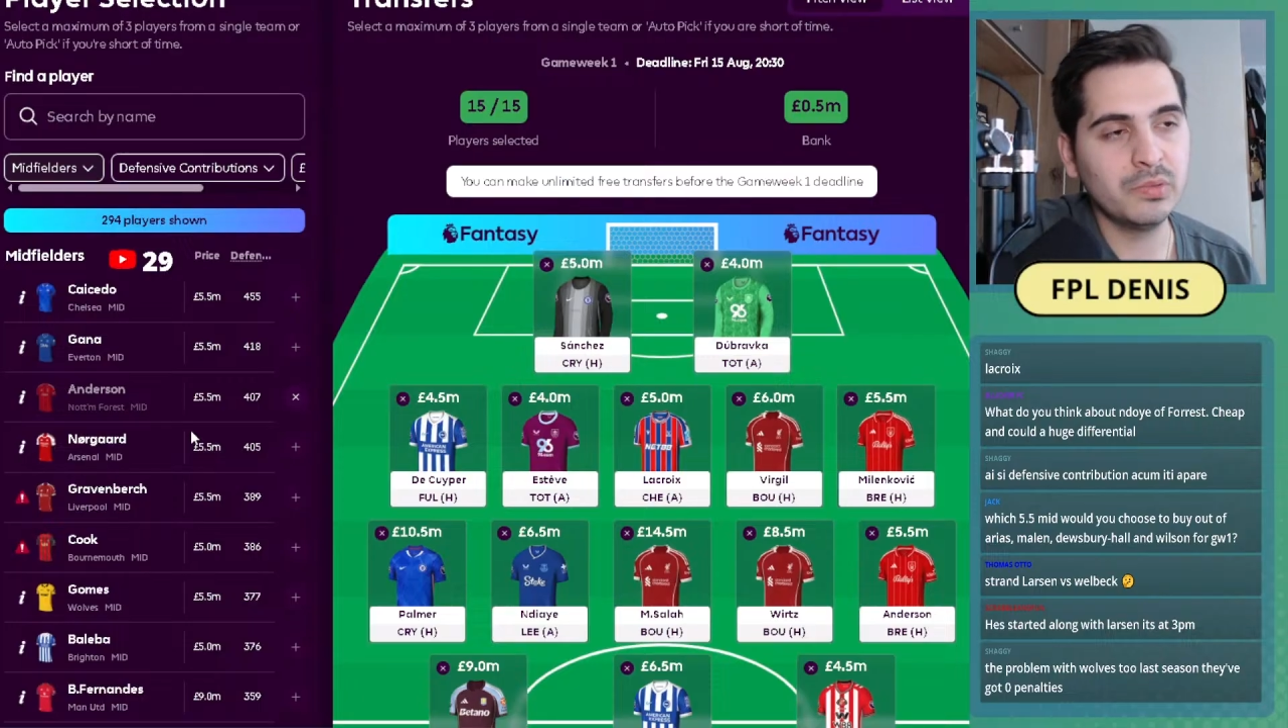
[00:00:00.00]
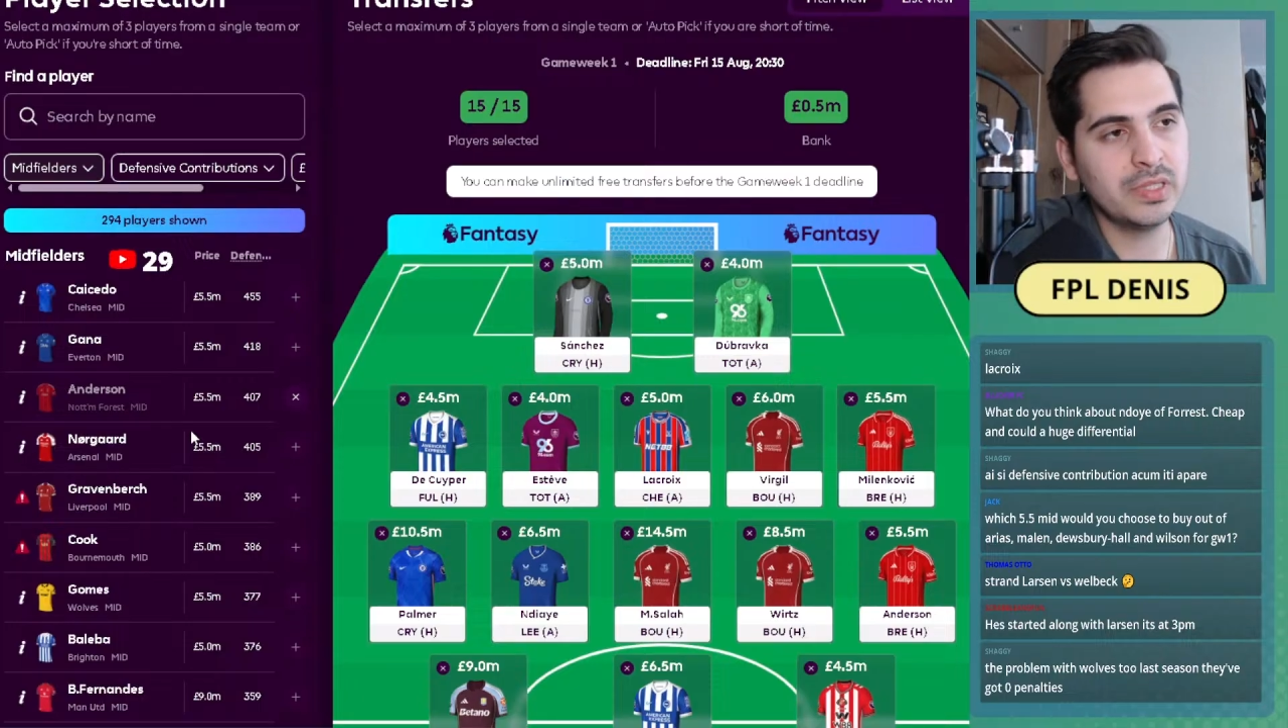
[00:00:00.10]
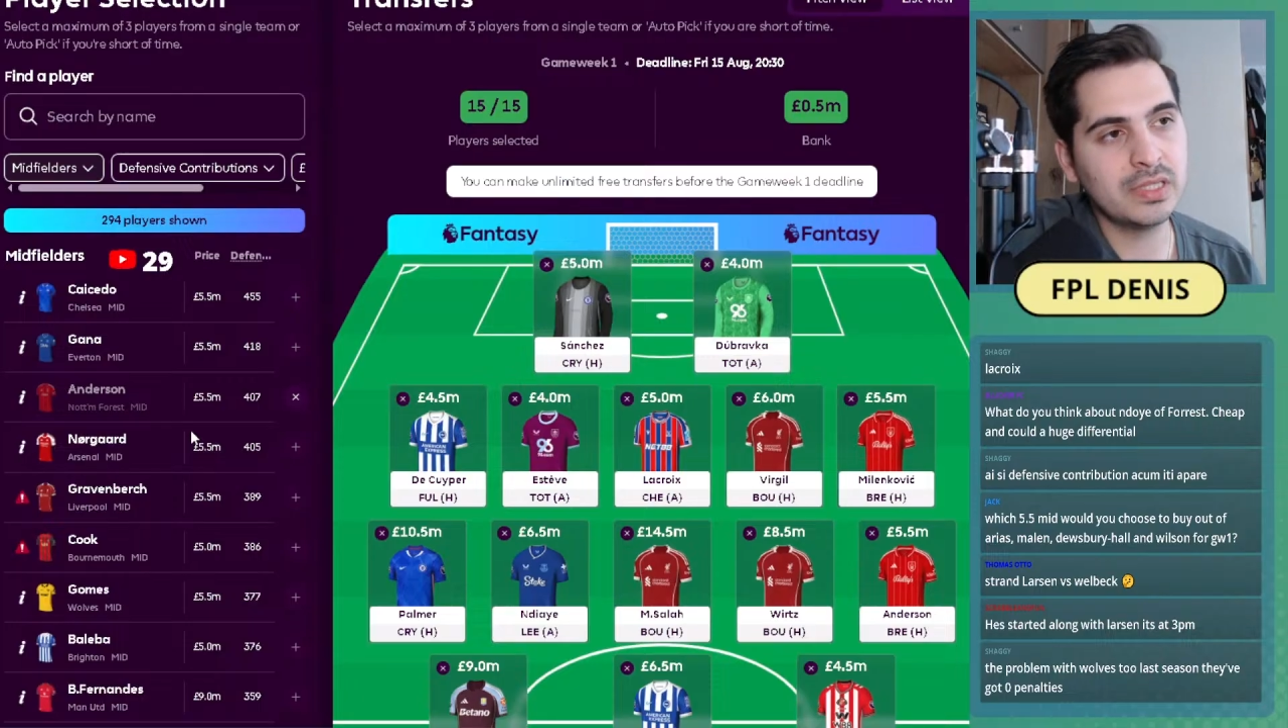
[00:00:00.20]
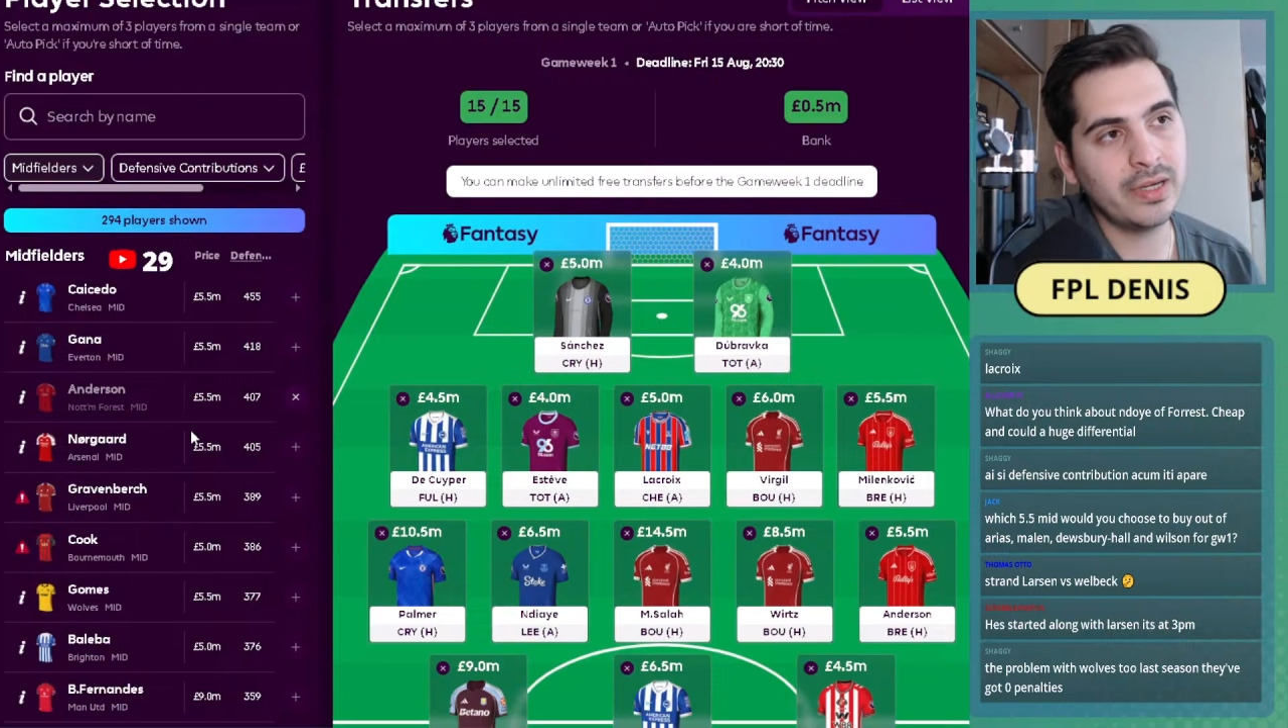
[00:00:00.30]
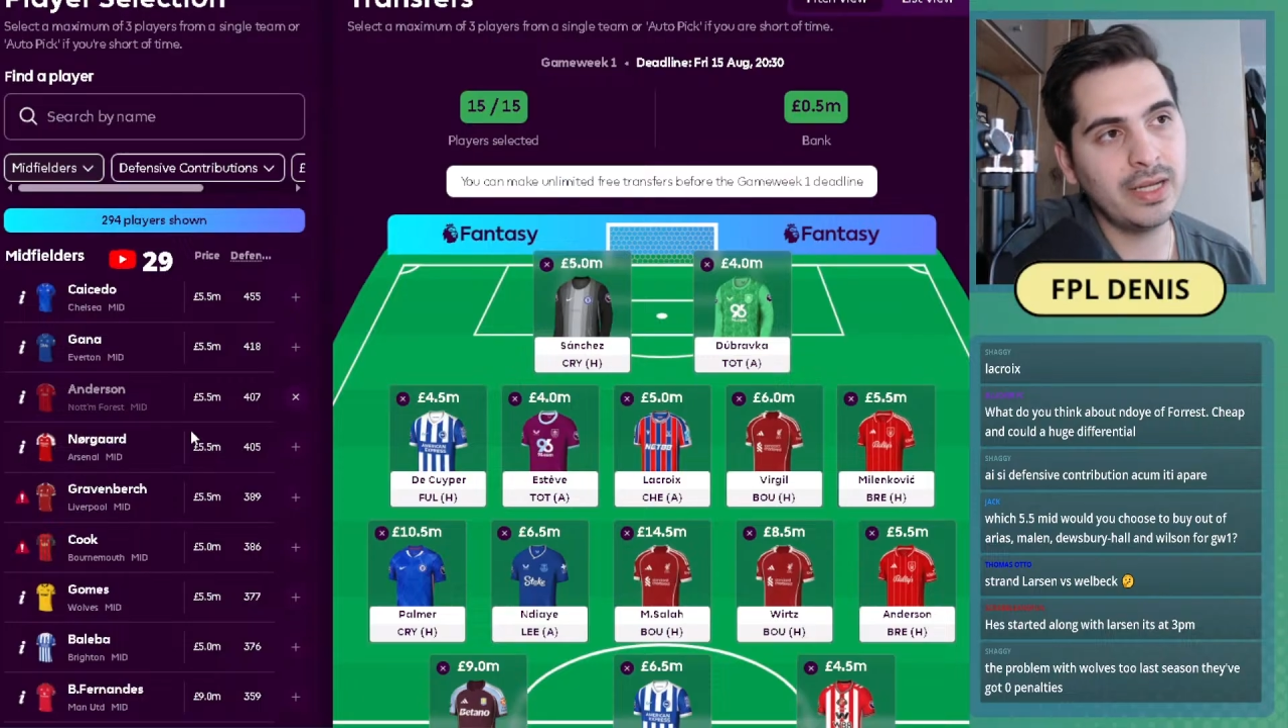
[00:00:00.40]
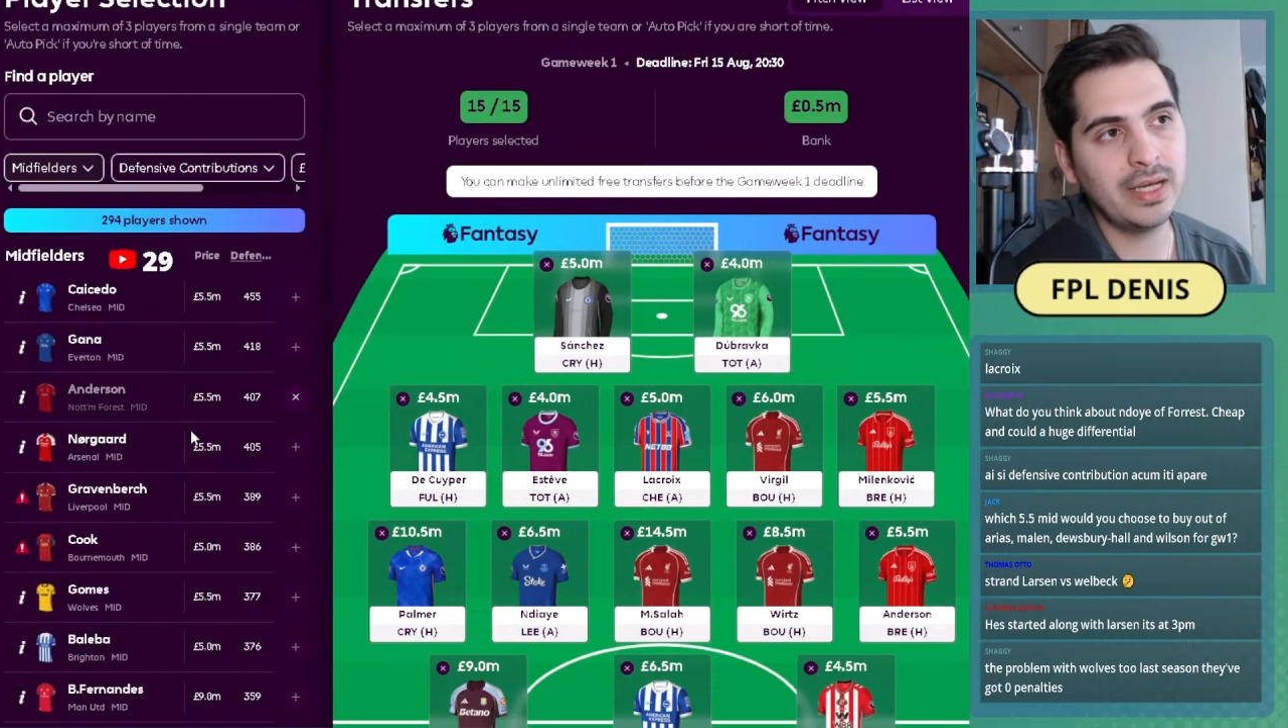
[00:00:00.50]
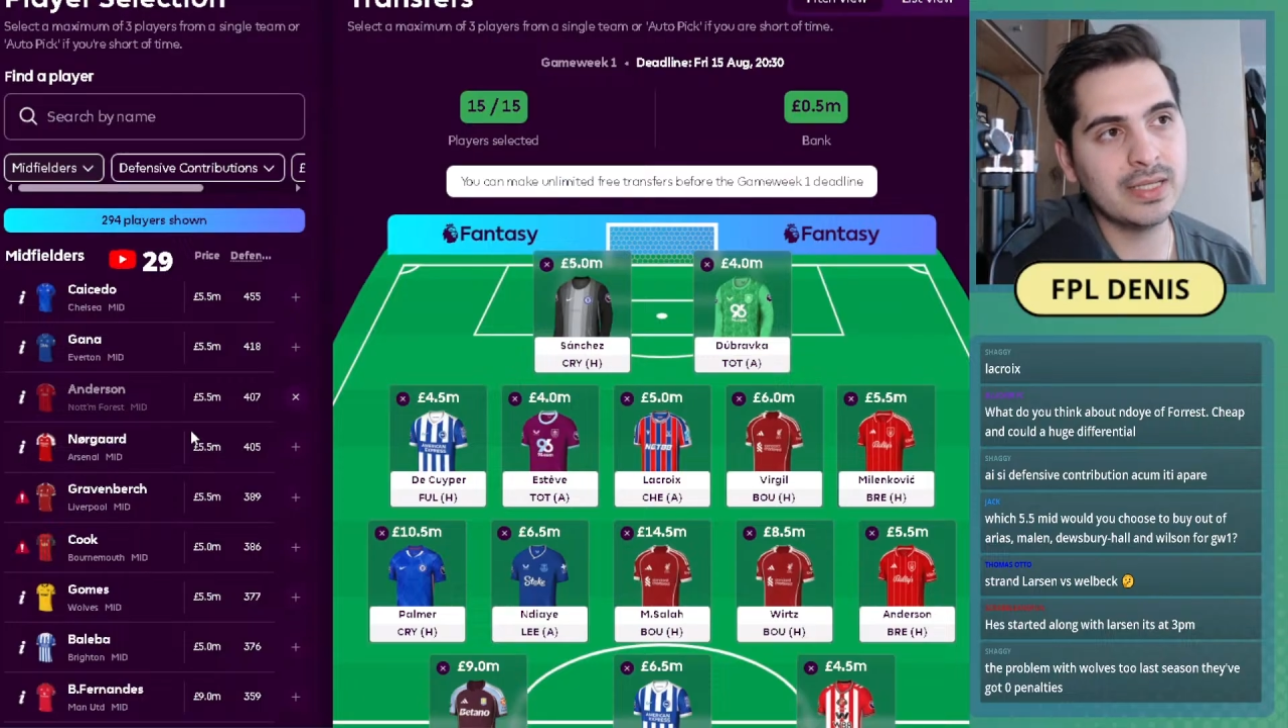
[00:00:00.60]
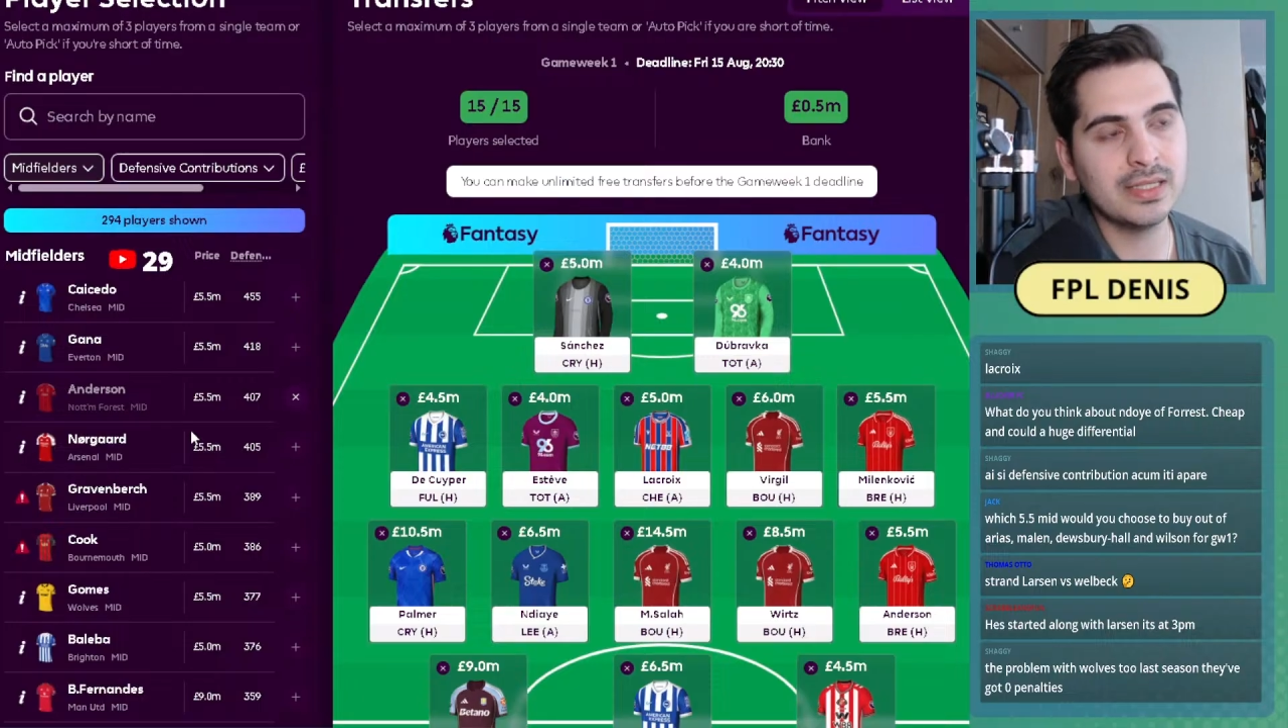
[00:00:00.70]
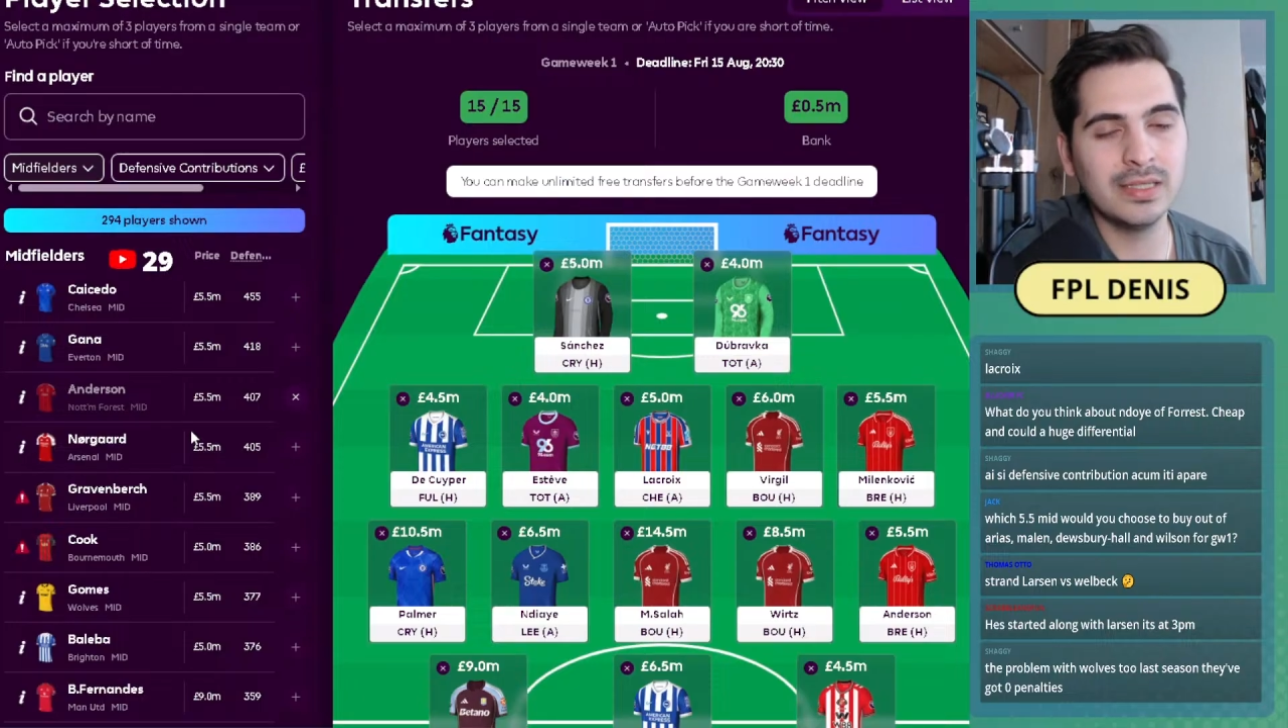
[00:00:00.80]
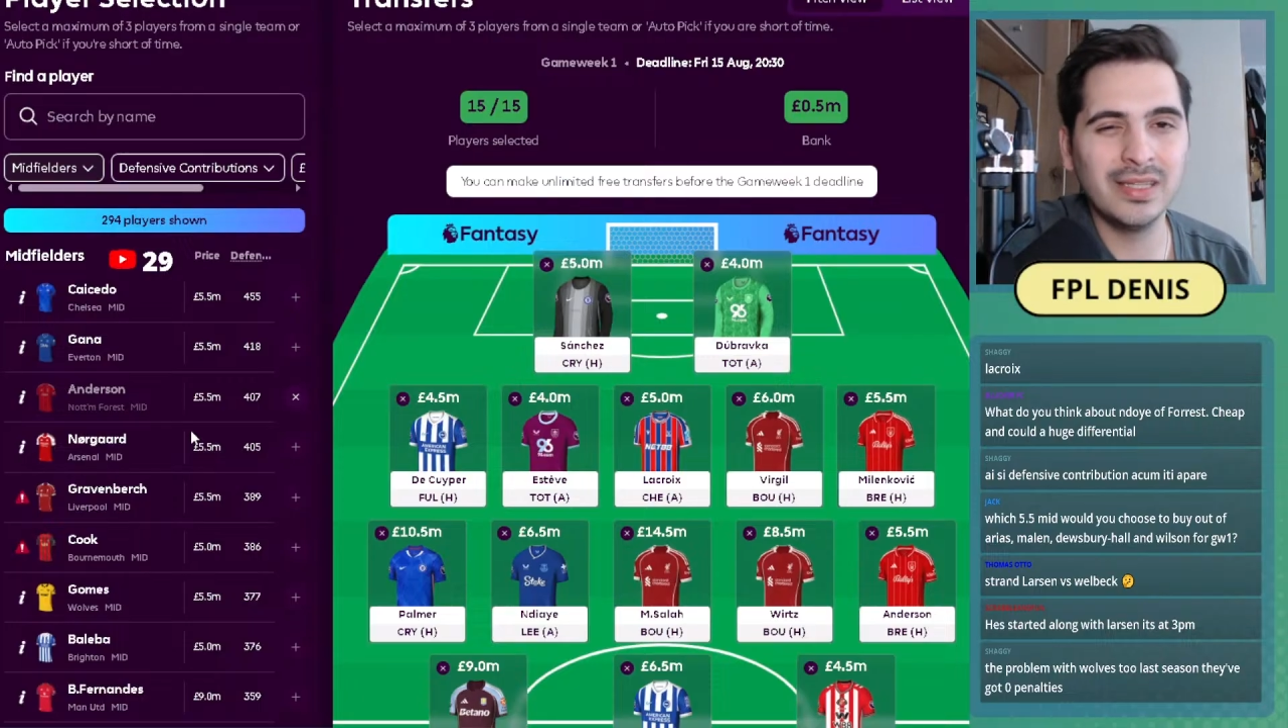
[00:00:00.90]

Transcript: With Strand Larsen,